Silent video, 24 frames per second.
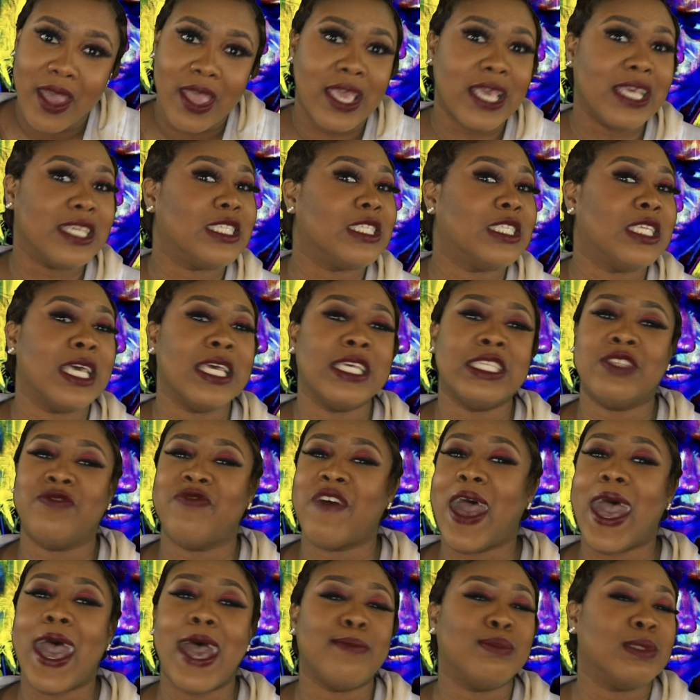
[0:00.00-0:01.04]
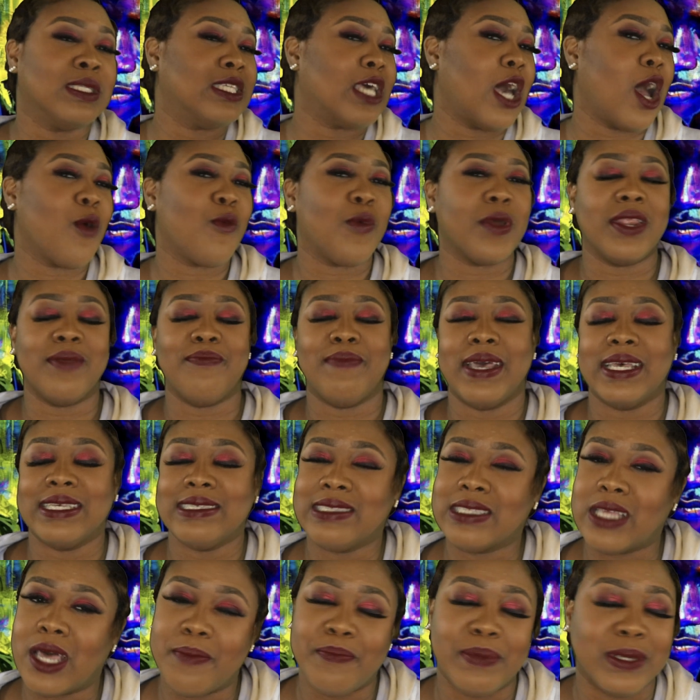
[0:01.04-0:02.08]
His his vibes is already
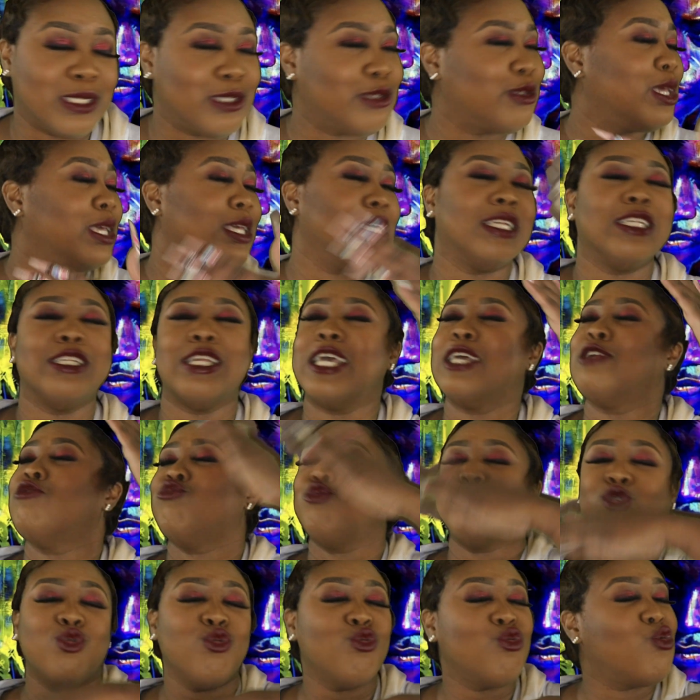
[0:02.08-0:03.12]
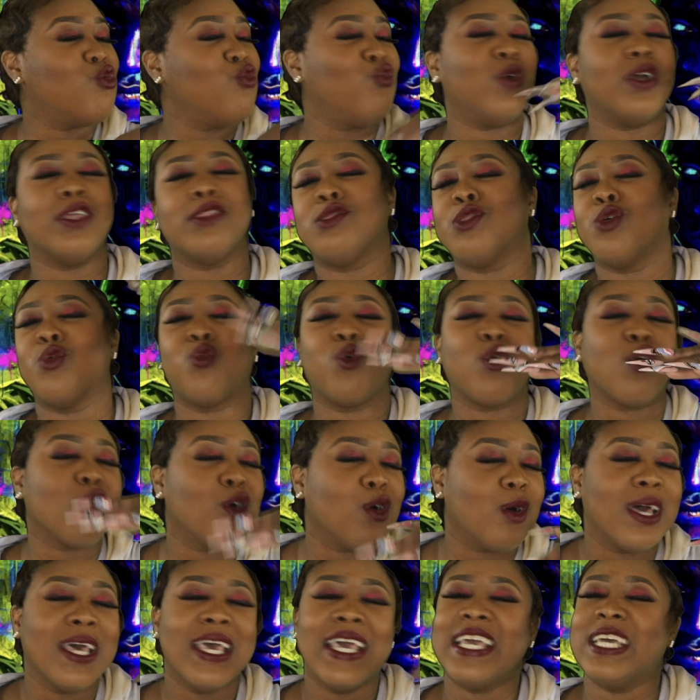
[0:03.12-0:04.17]
messed up. His in, in tune with the
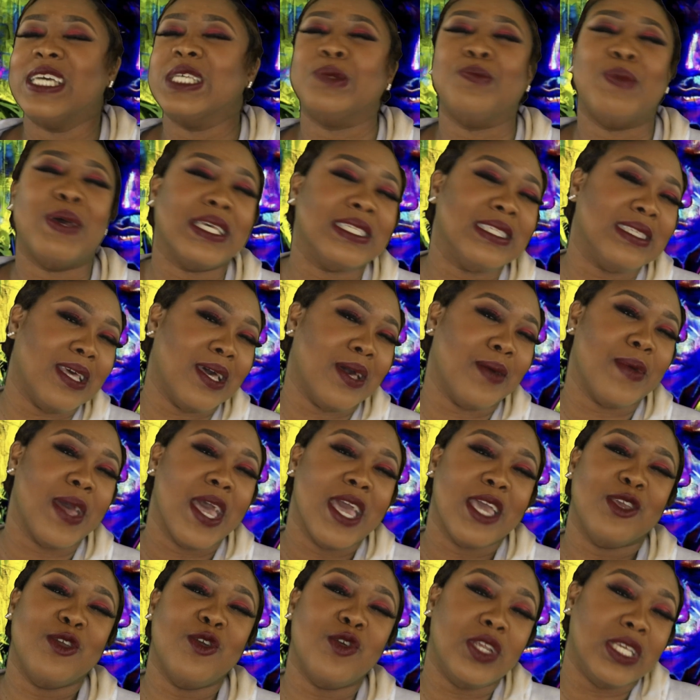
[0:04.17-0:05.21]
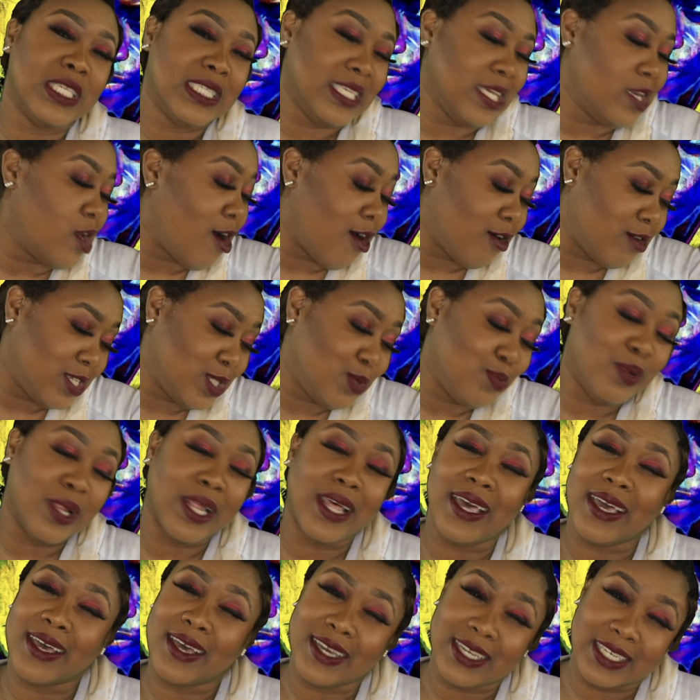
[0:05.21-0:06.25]
world is messed up. You didn't see all this
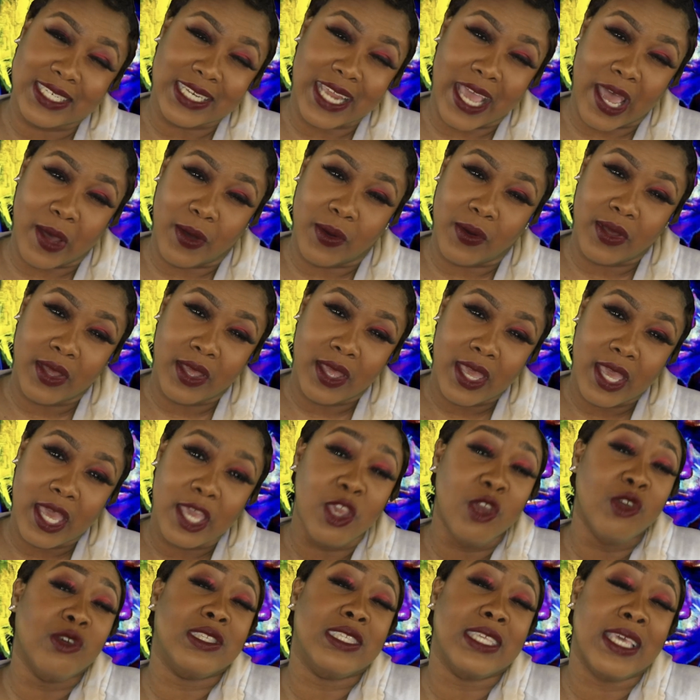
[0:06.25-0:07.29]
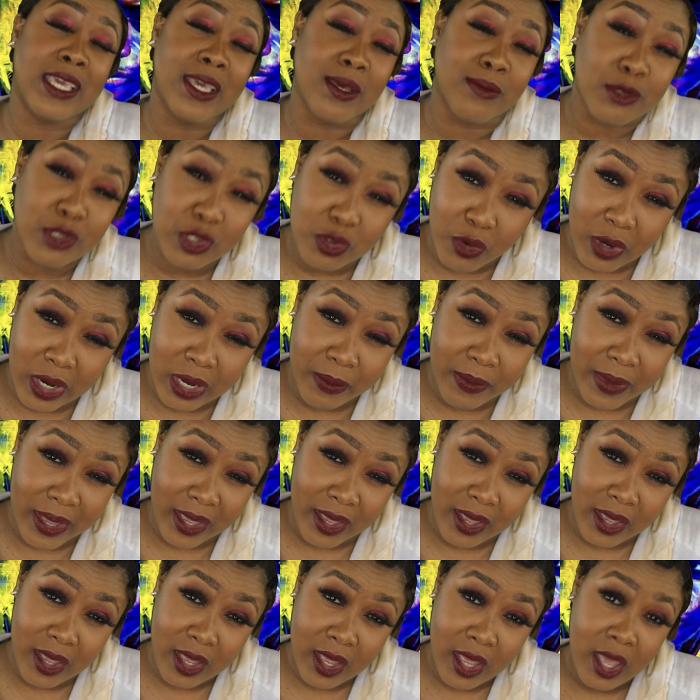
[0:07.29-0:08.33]
blood gush out. You see him
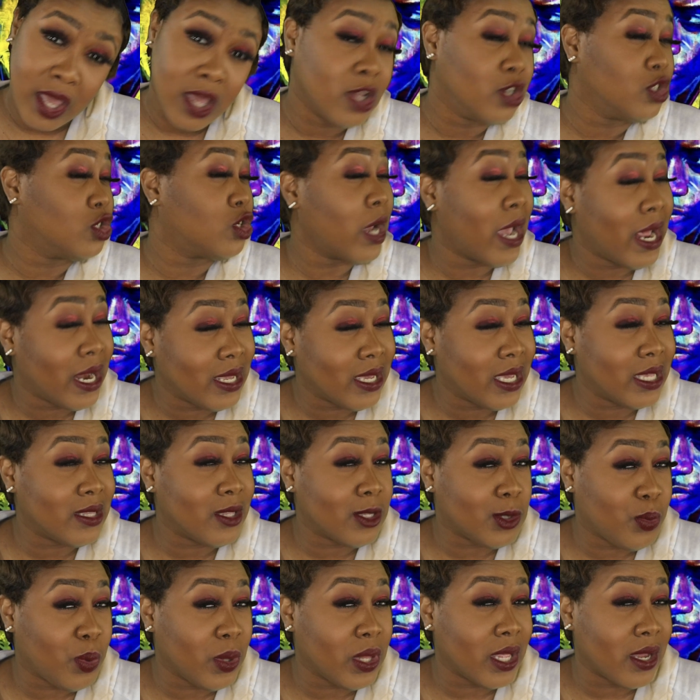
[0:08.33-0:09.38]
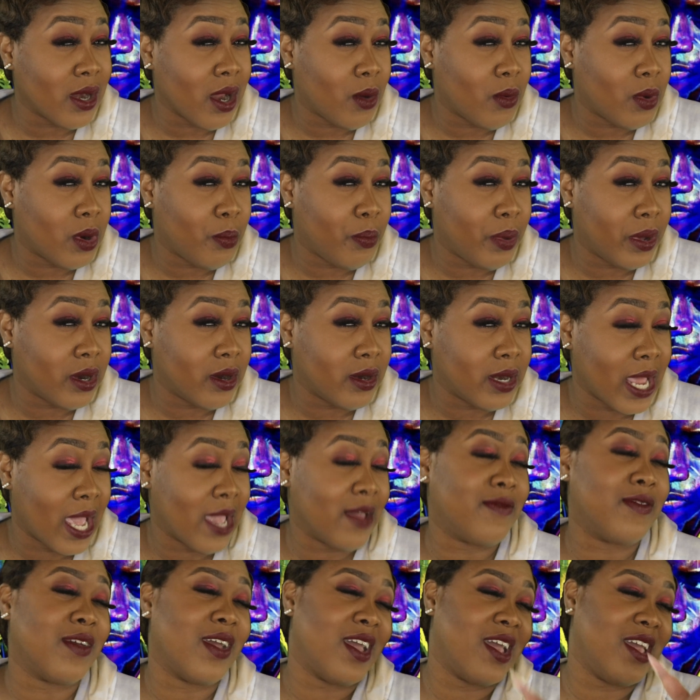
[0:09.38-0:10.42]
screaming, trying to get this bullet out with a butter
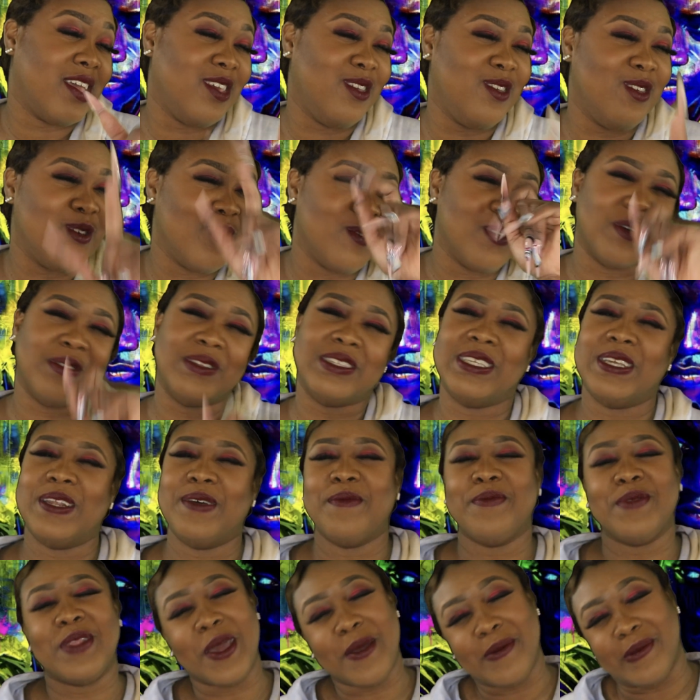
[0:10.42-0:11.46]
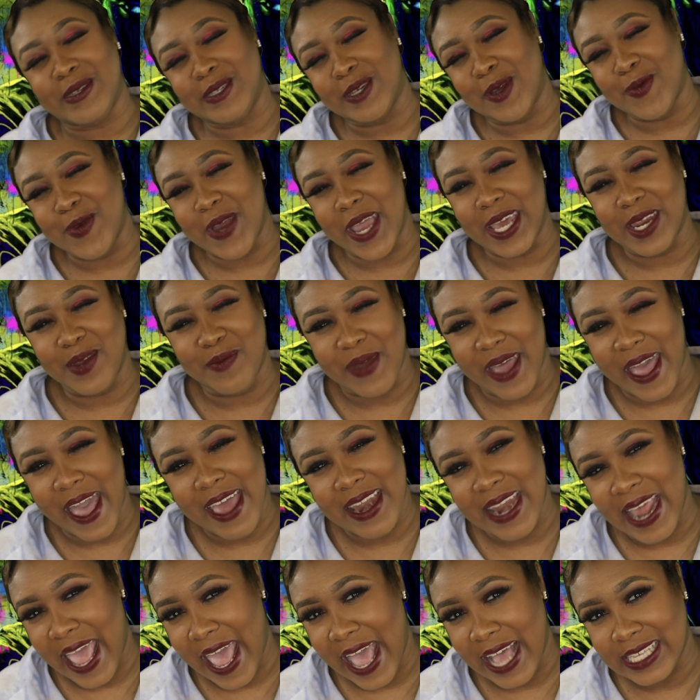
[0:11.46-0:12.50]
knife, and you gonna sit up there with your raggedy
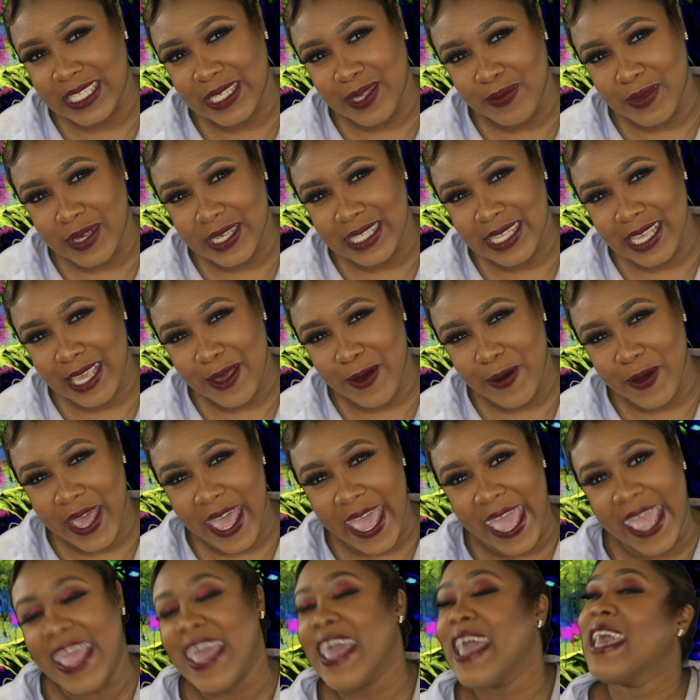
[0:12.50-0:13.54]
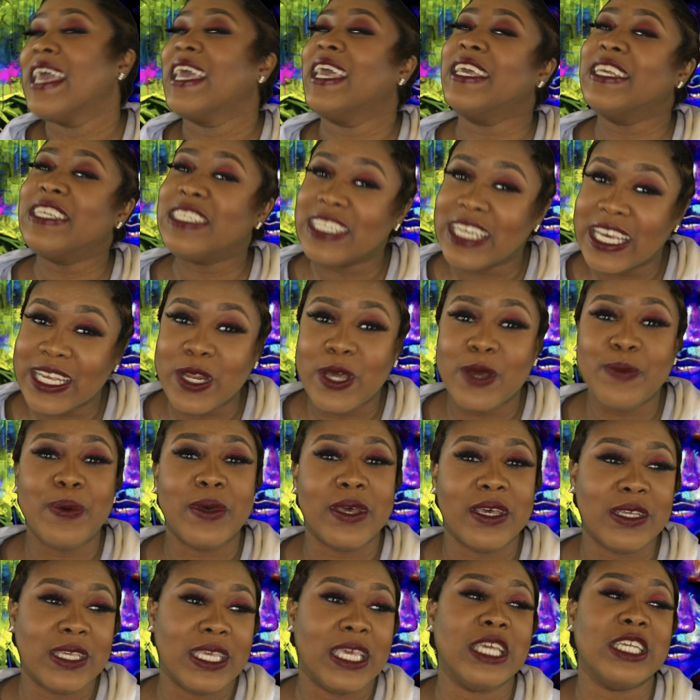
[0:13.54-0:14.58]
behind and ask him, is he okay? He should
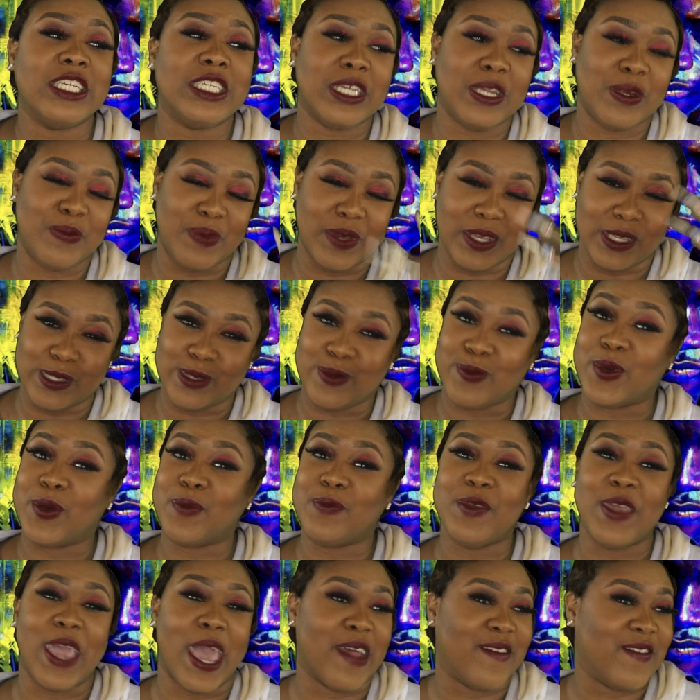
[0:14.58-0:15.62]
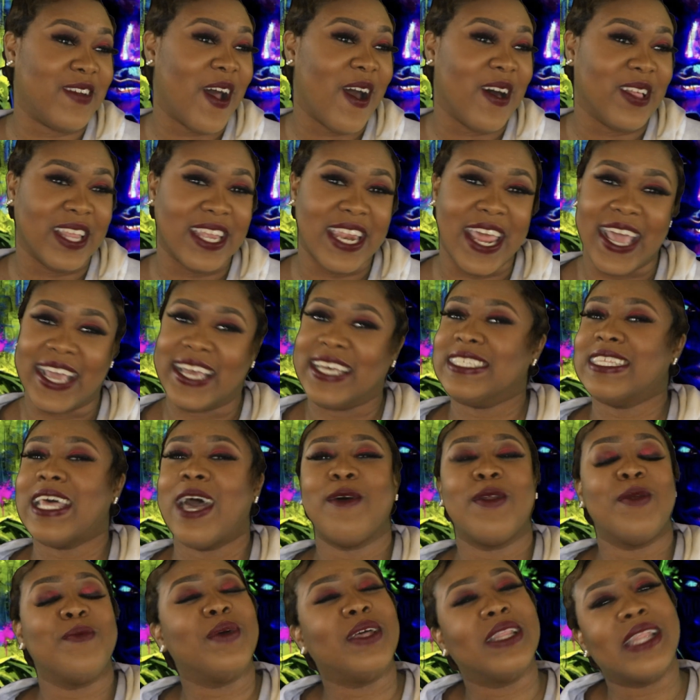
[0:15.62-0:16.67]
have he should have pistol whipped you after all of that, because I
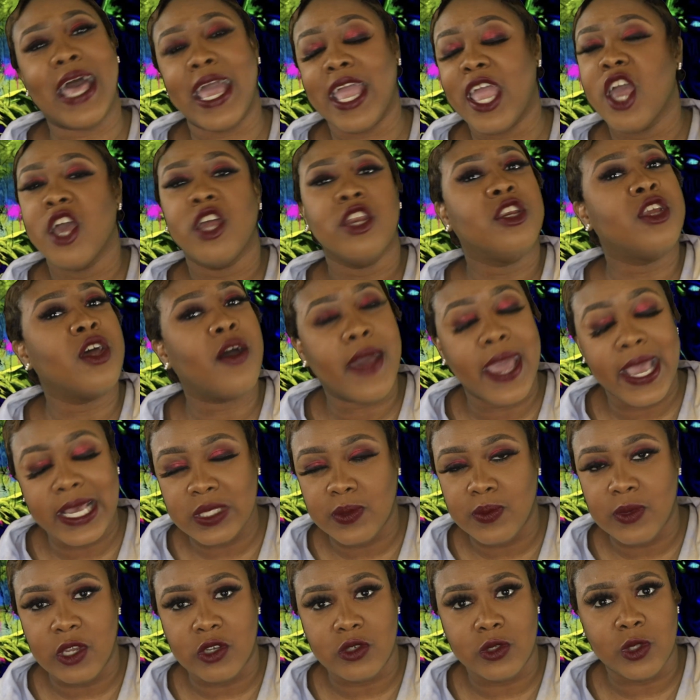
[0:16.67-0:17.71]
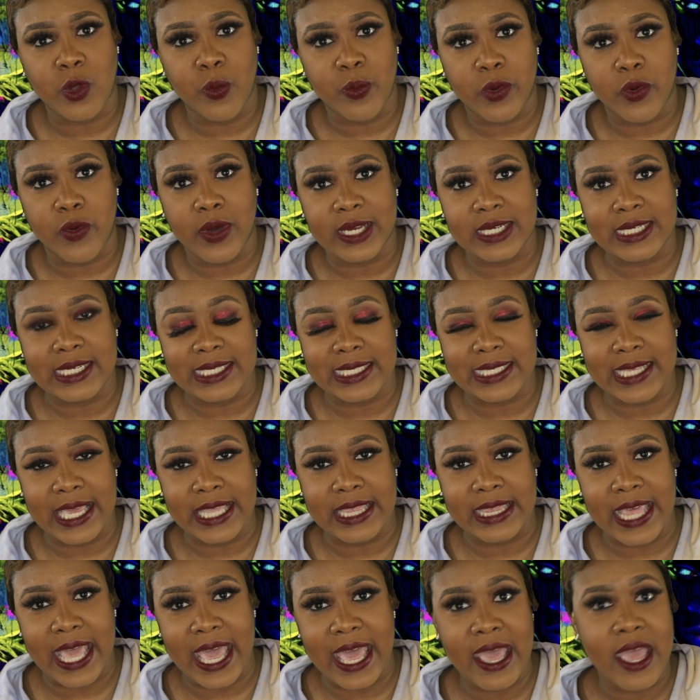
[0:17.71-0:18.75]
would have been like, don't ask me no stupid questions
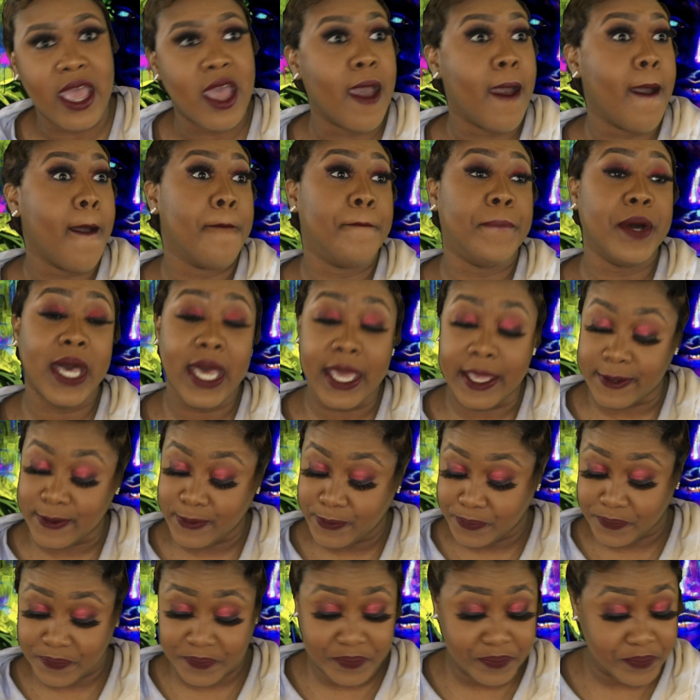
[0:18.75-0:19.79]
like that. But